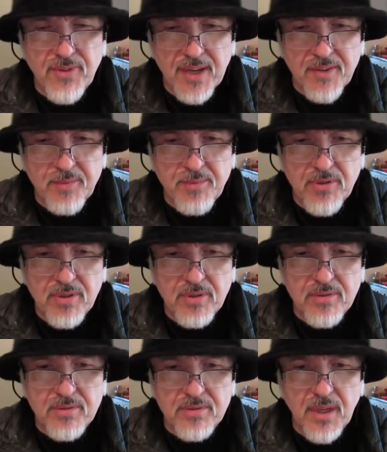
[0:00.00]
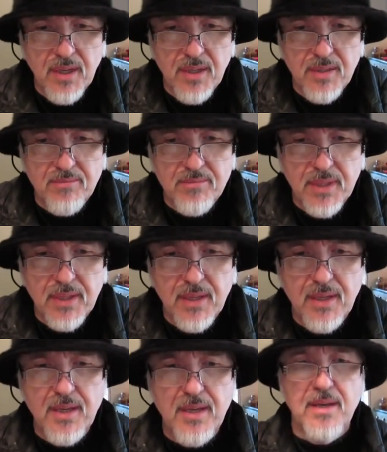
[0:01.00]
Facebook,
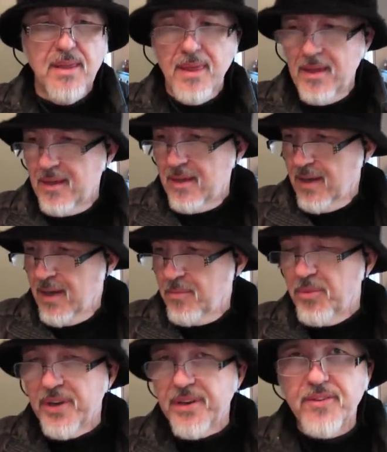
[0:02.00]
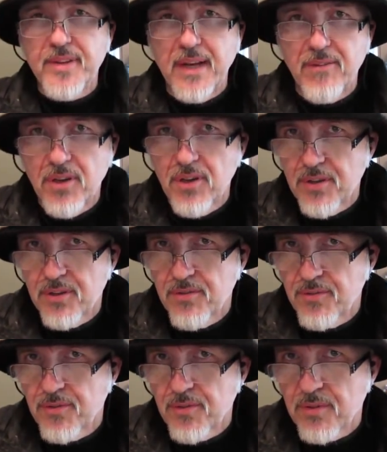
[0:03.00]
but he doesn't have a lot
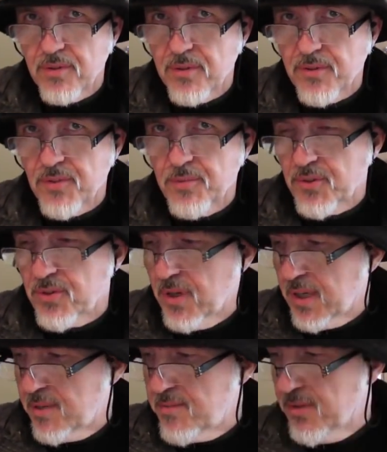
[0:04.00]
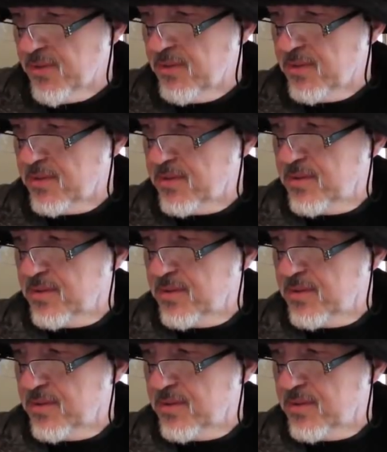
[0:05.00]
of subscribers.